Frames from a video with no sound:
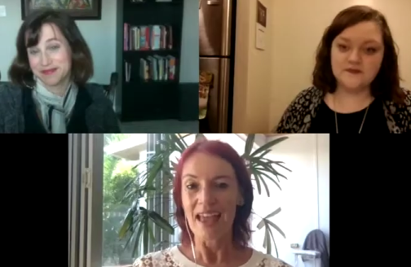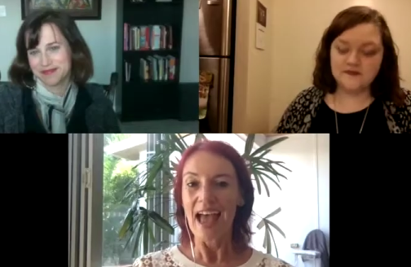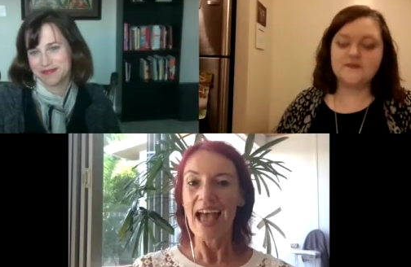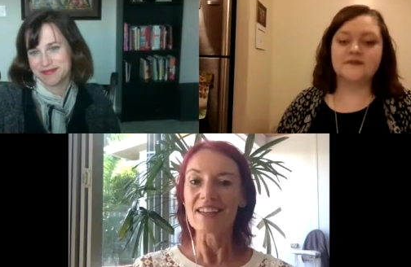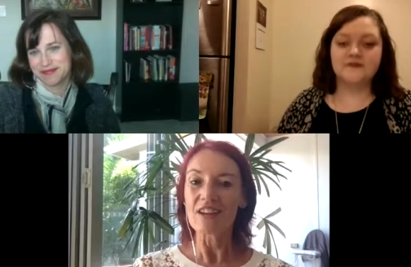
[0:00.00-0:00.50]

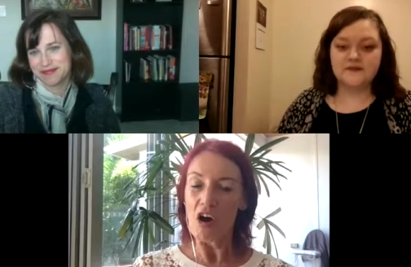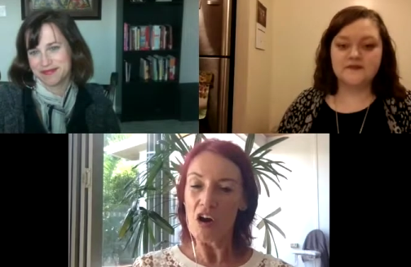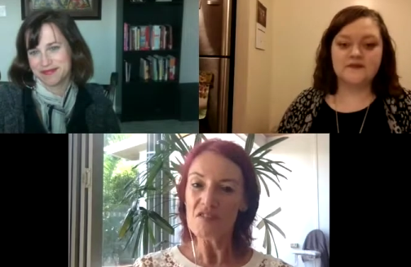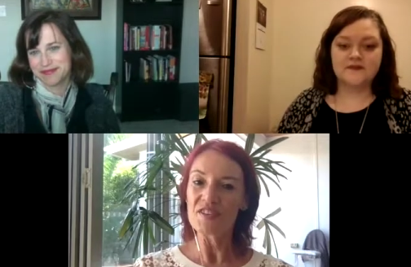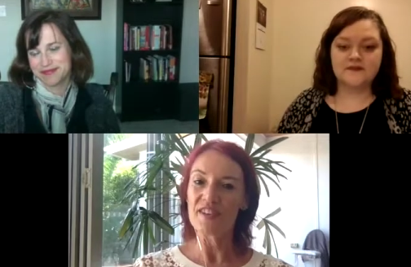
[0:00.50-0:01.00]
Speaker 1: And
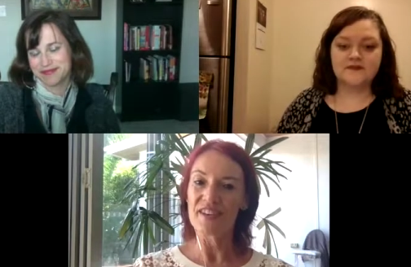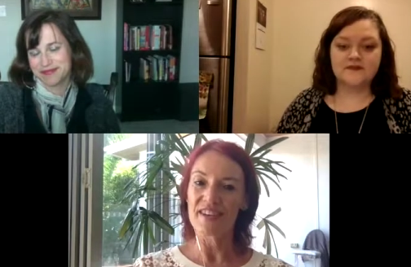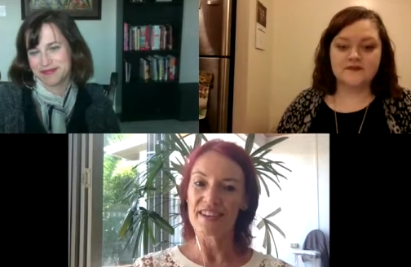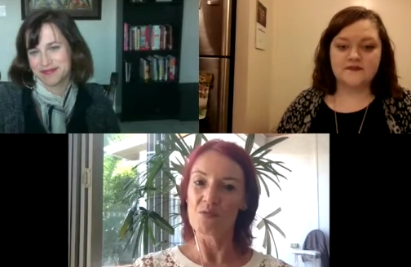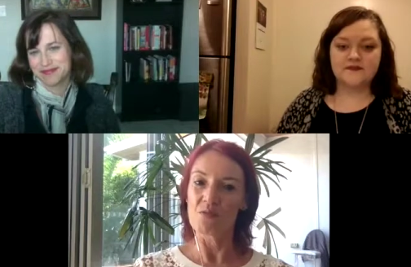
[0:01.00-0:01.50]

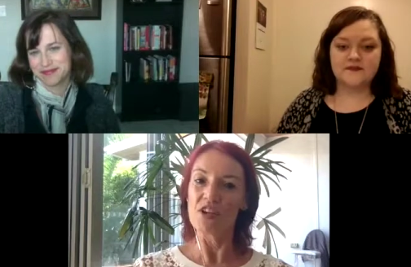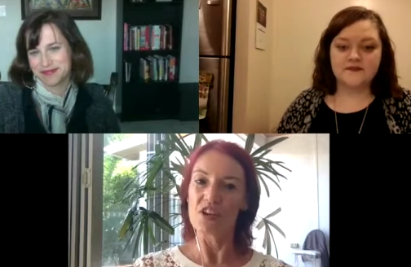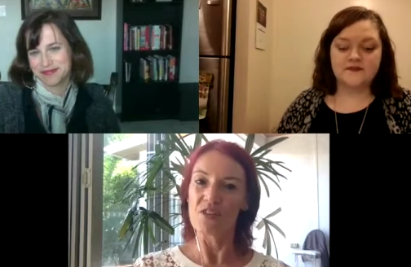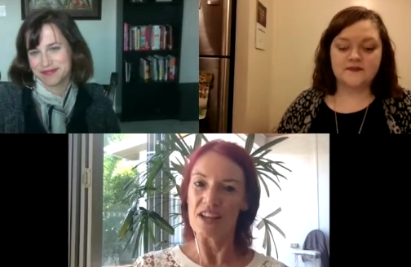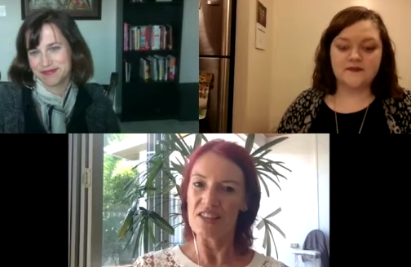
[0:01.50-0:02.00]
often when
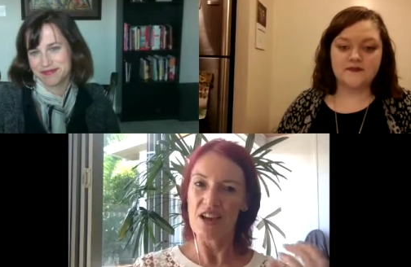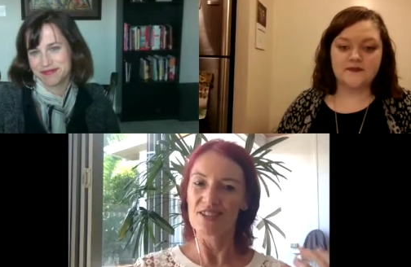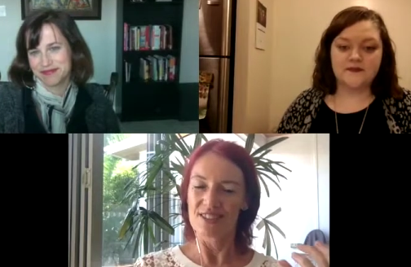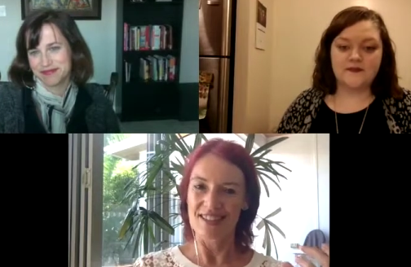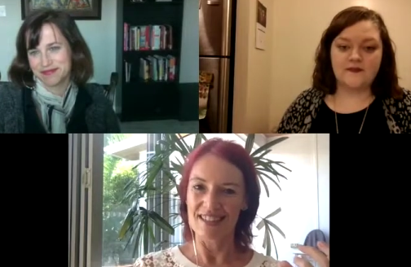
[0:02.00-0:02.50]
you're in
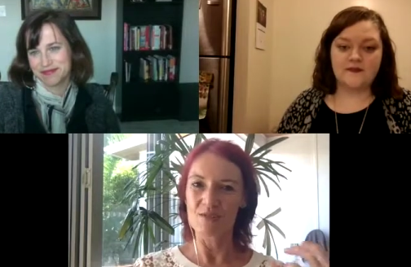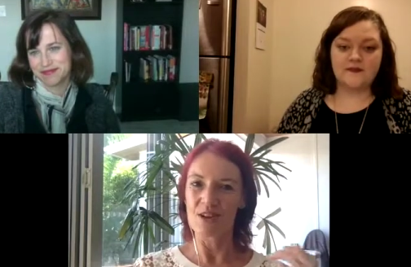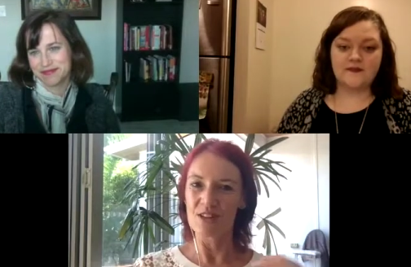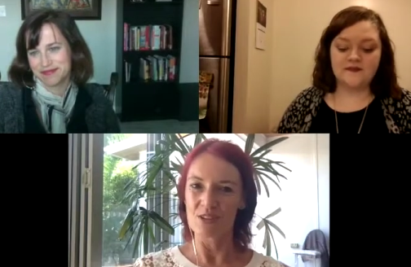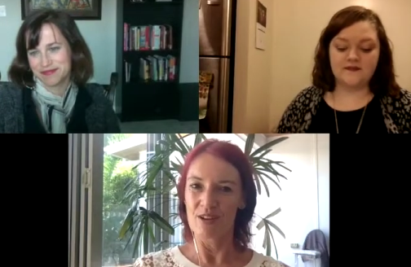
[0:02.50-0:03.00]
those things where
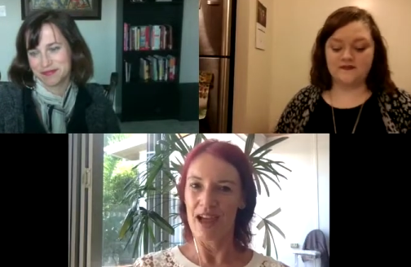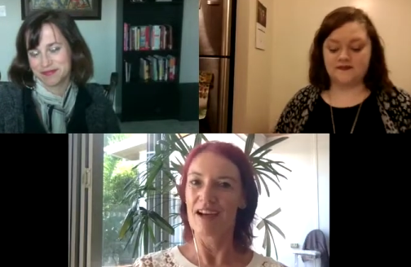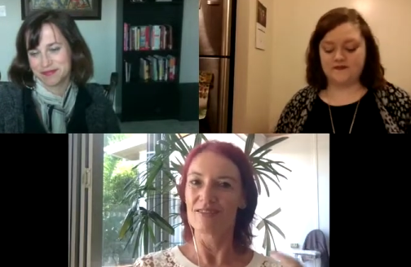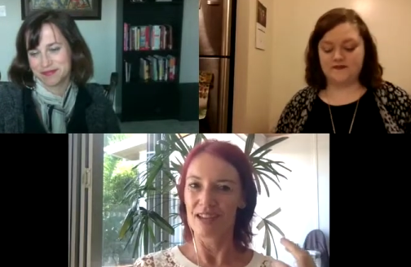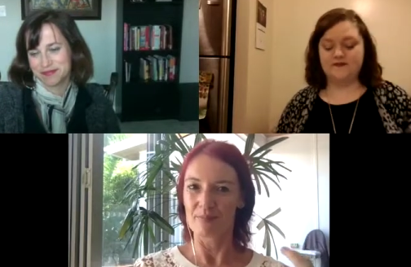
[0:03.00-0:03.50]
you have
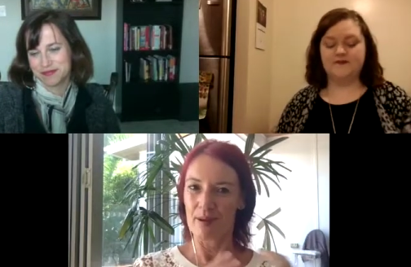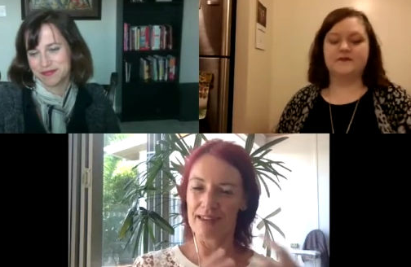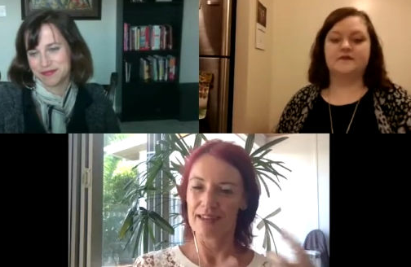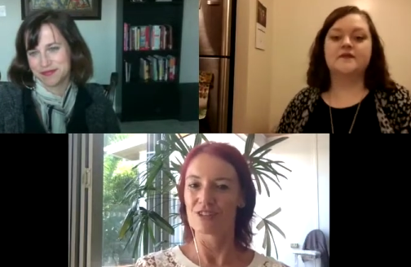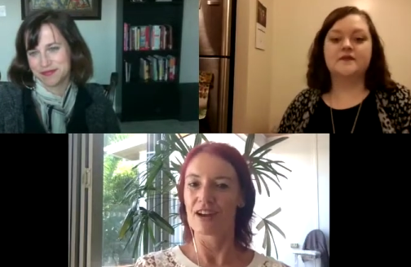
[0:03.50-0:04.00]
like
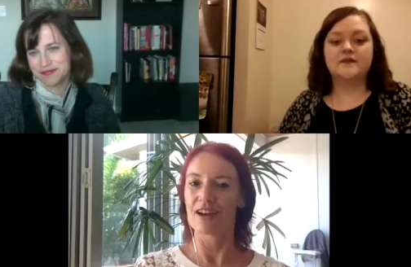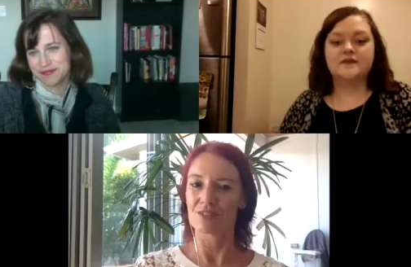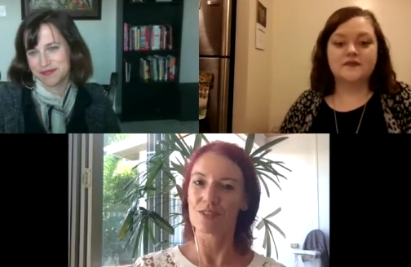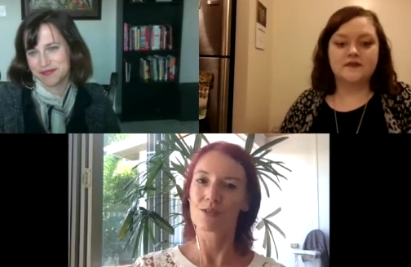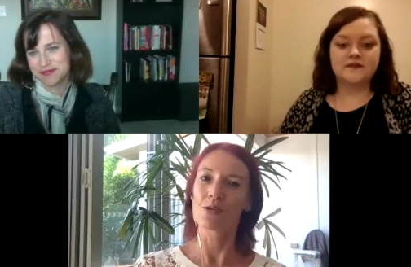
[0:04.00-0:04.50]
painted your character
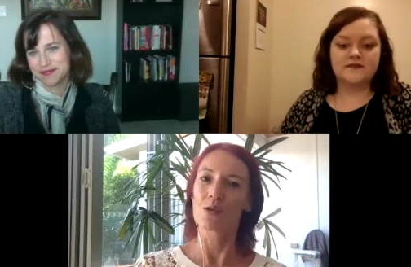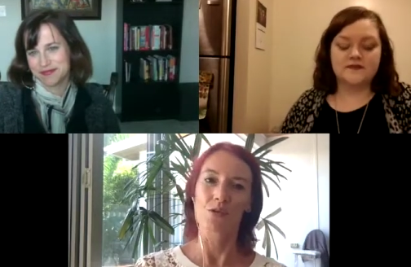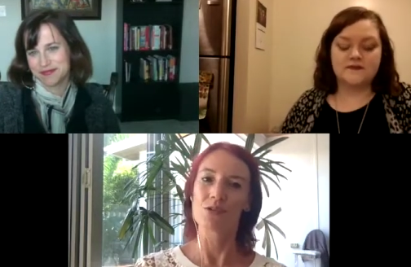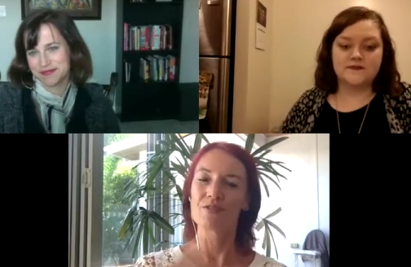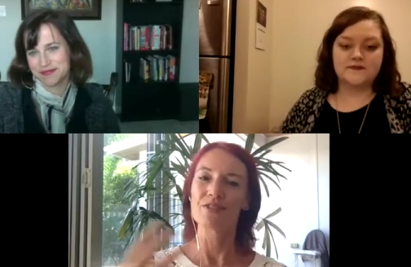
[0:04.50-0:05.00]
into a corner or
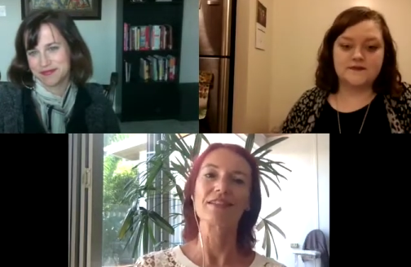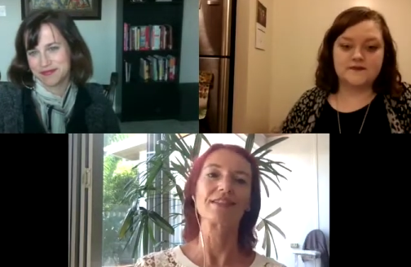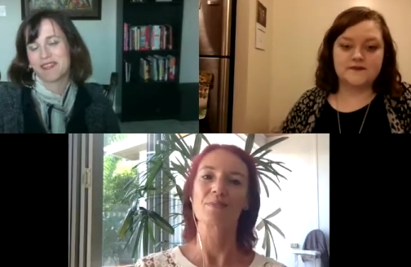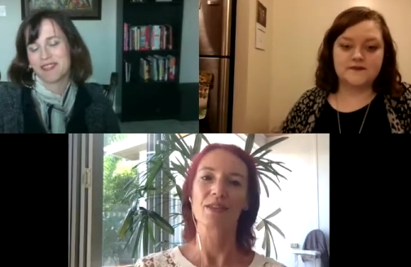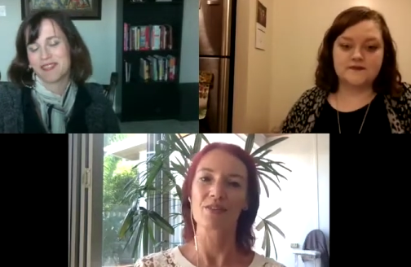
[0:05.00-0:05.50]
you've done
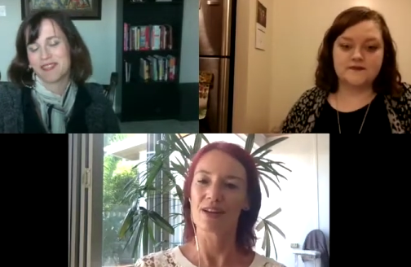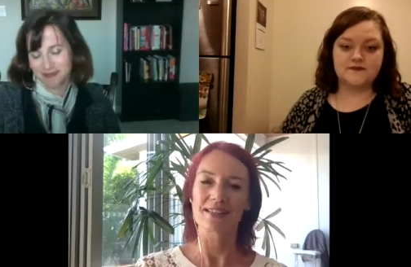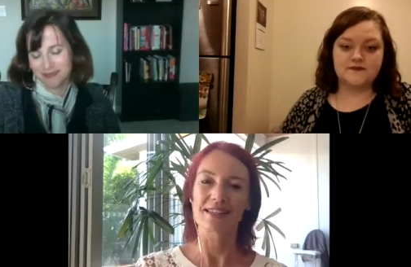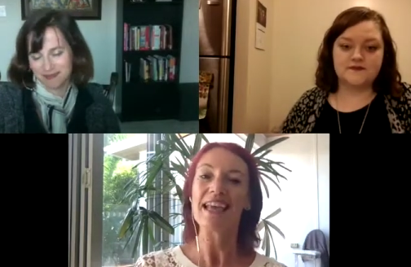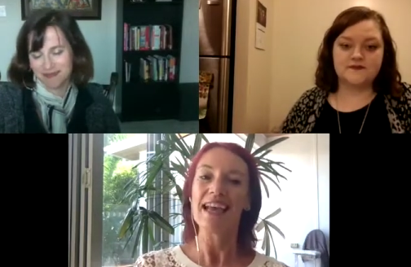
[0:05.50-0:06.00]
something
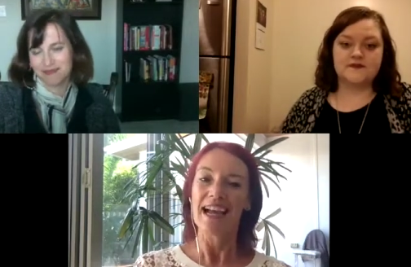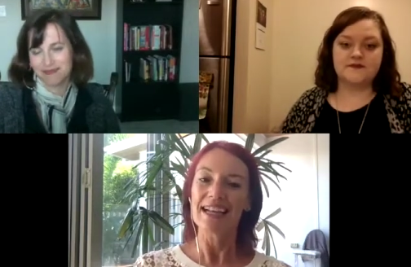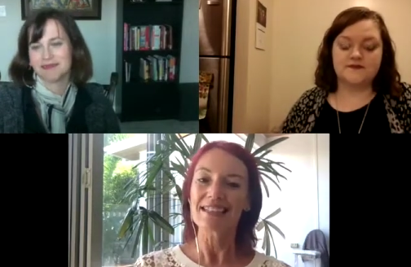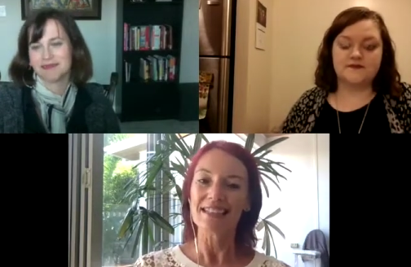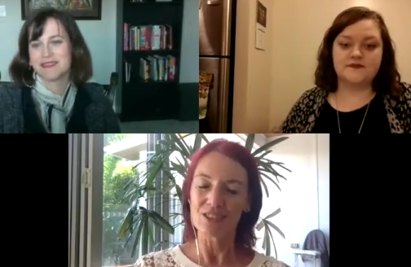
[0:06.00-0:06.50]
crazy,
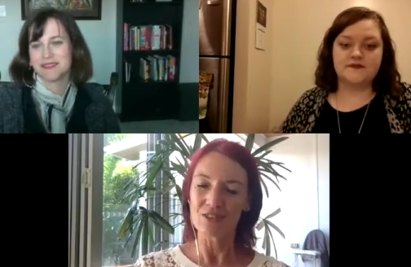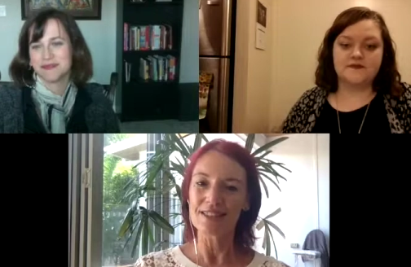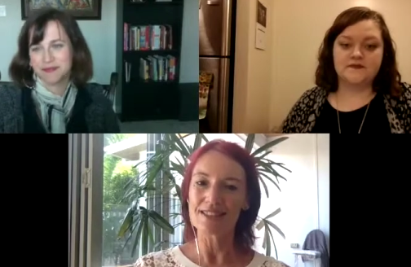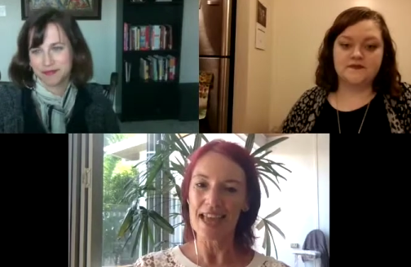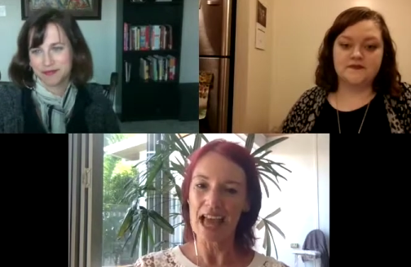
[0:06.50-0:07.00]
it's literally
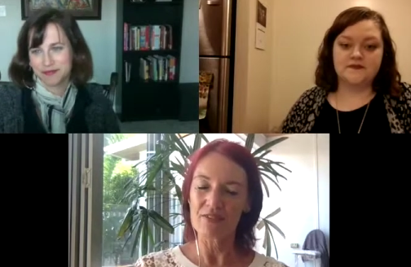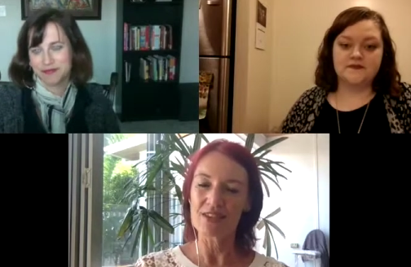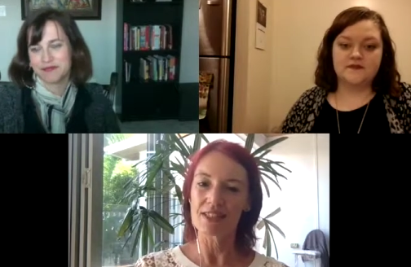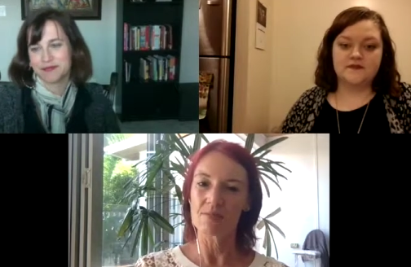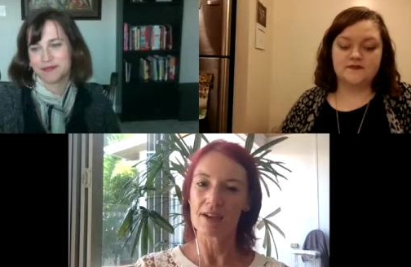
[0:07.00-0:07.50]
just having
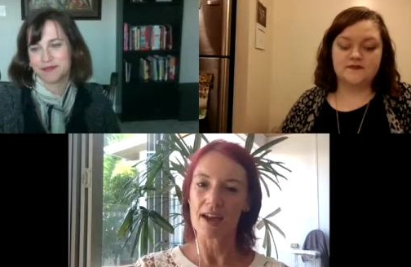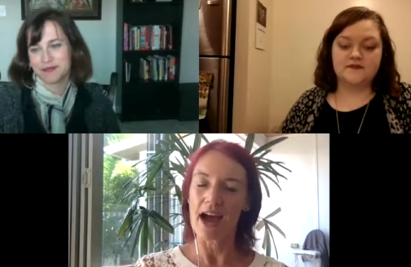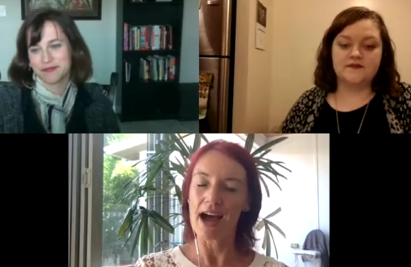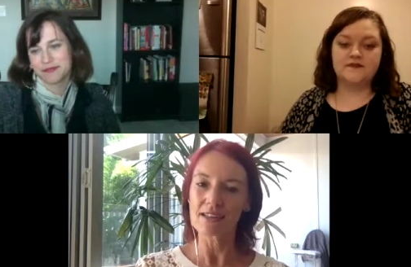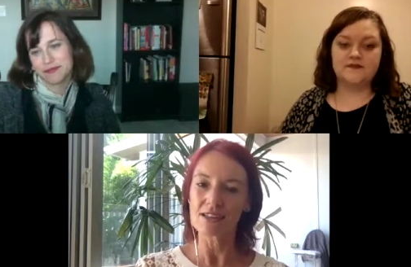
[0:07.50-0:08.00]
someone
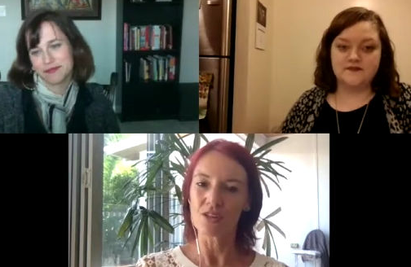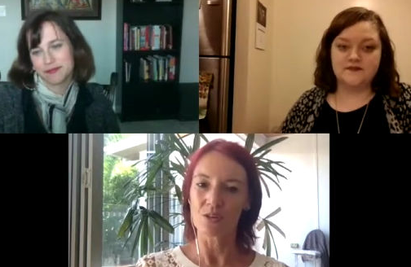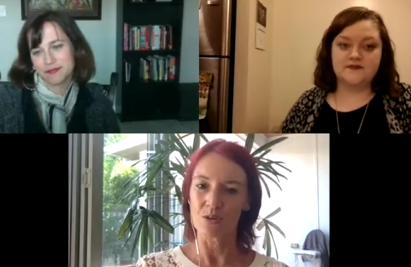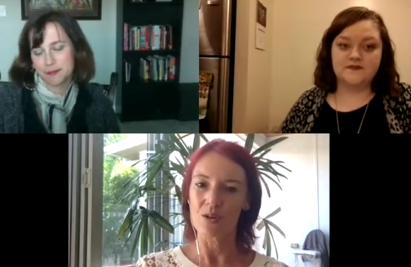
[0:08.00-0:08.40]
ask you